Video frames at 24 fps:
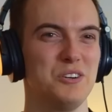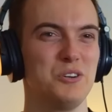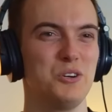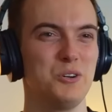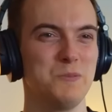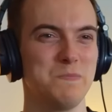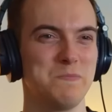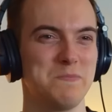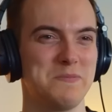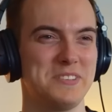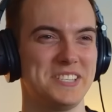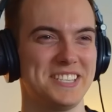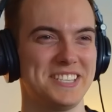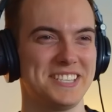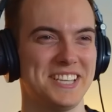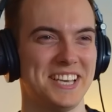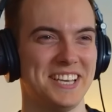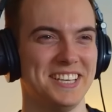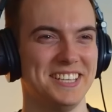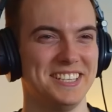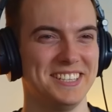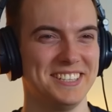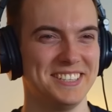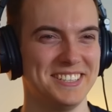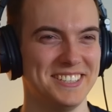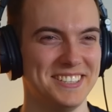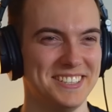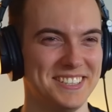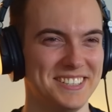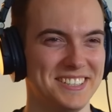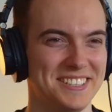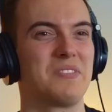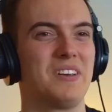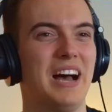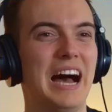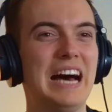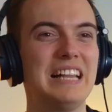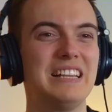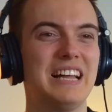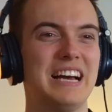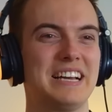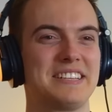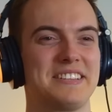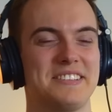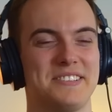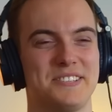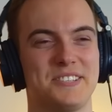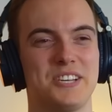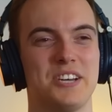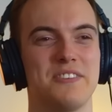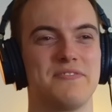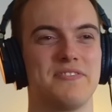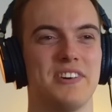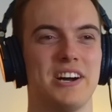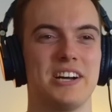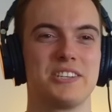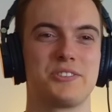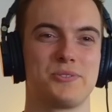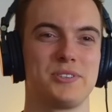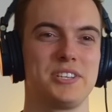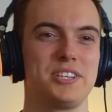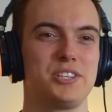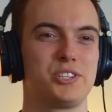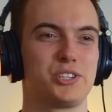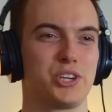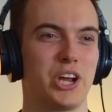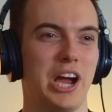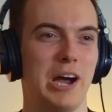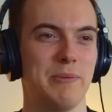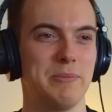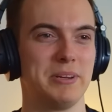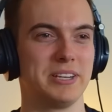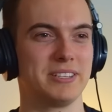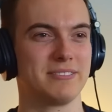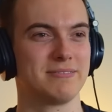Oops. I like this so far. It's really charming.